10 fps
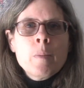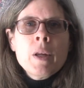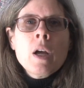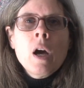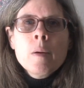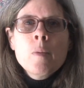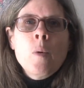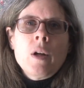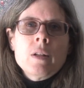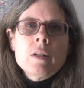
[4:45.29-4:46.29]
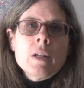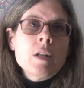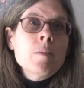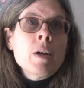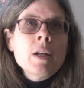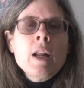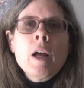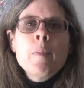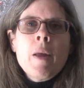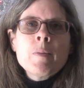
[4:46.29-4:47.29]
become one, send money to
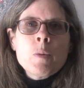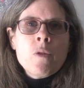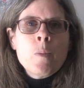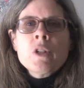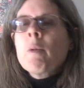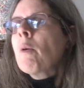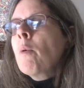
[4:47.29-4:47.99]
help apes with bushmeat,